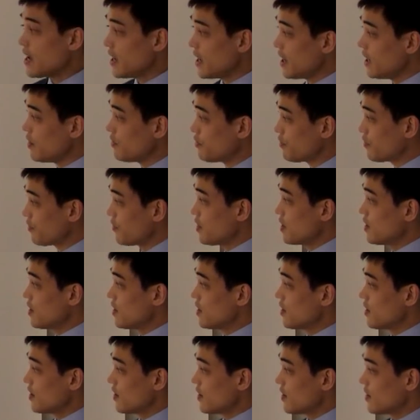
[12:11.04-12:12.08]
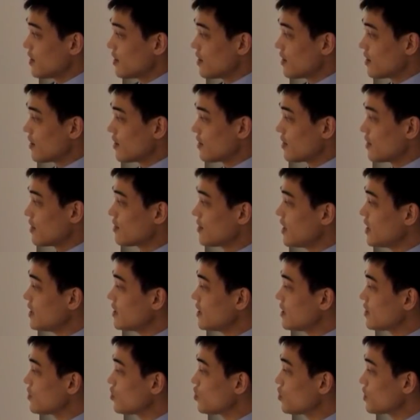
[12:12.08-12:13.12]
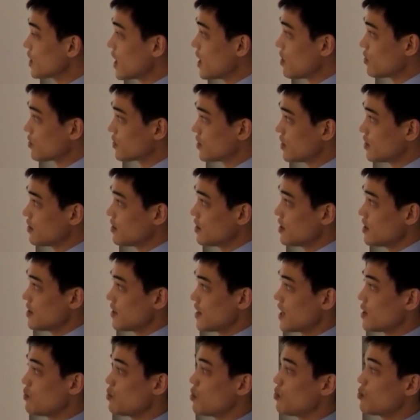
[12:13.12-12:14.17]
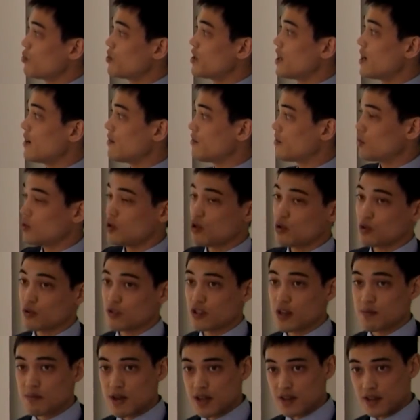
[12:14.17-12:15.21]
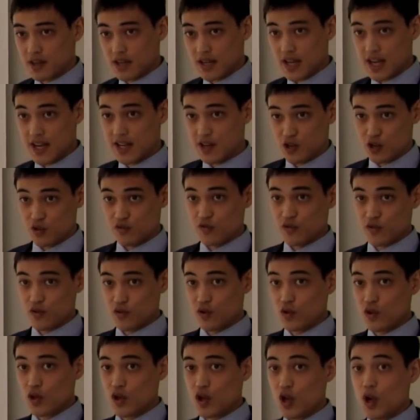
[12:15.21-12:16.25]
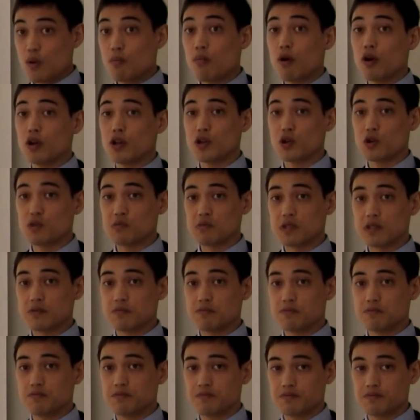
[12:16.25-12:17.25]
If the signal is not Gaussian, then we would have to use some other kind of polynomial.